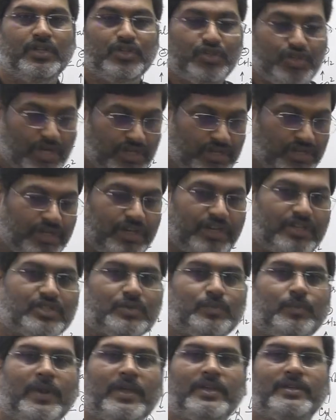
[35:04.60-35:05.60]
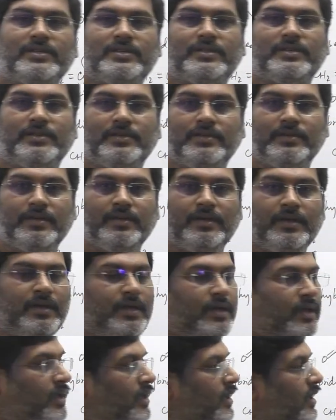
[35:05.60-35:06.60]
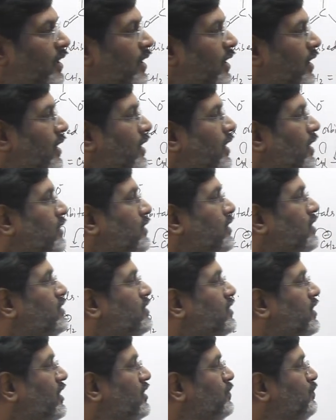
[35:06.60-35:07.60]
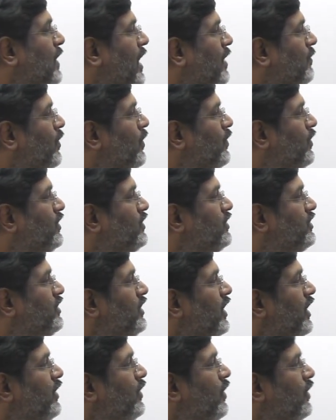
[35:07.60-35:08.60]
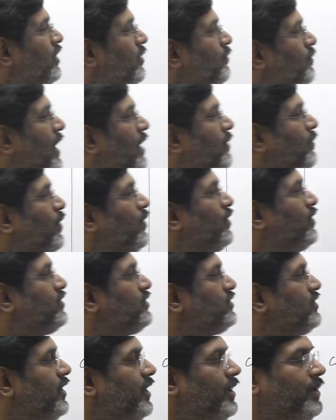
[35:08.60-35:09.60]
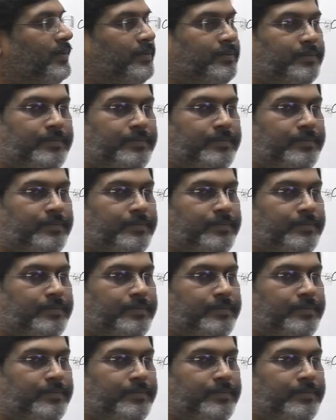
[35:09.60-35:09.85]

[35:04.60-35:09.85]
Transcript: changing its place. In this case pi bond is here, now the pi bond is there.